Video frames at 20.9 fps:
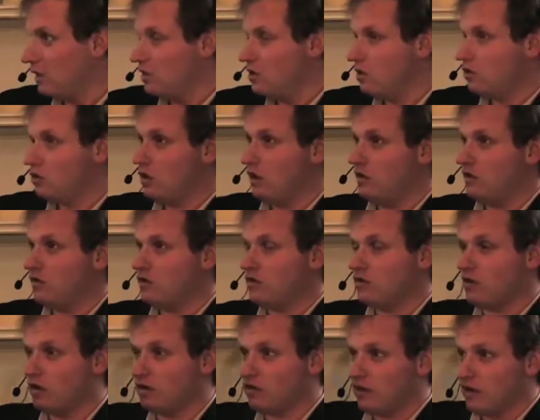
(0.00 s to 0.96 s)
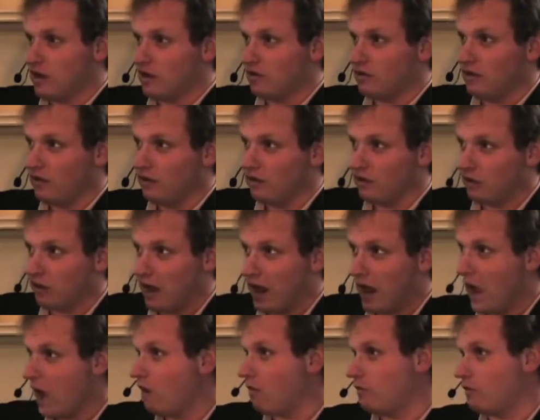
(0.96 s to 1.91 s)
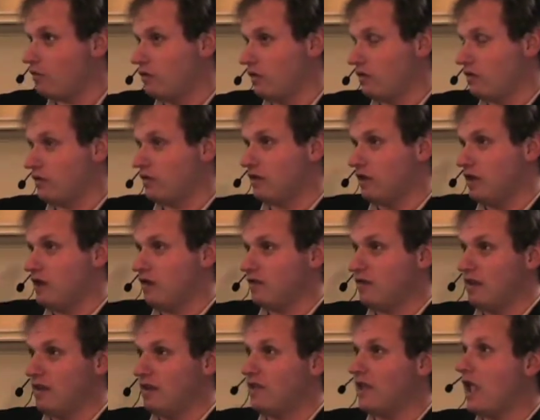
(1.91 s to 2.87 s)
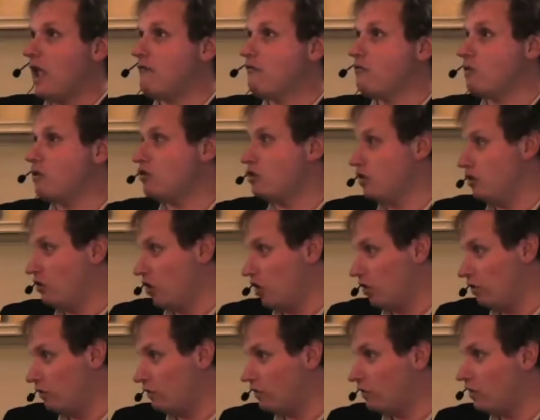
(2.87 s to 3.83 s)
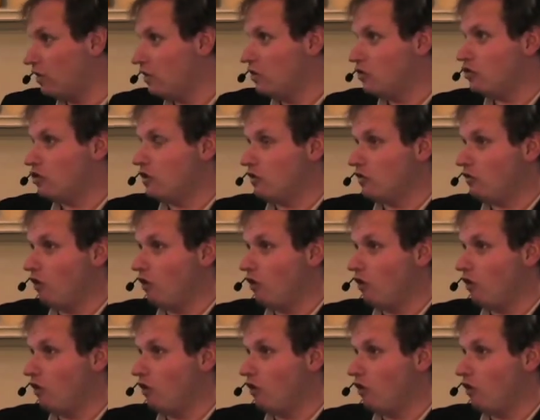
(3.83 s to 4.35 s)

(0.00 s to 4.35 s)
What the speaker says: She starts to hear things in her house. She starts to hear things everywhere she goes. She's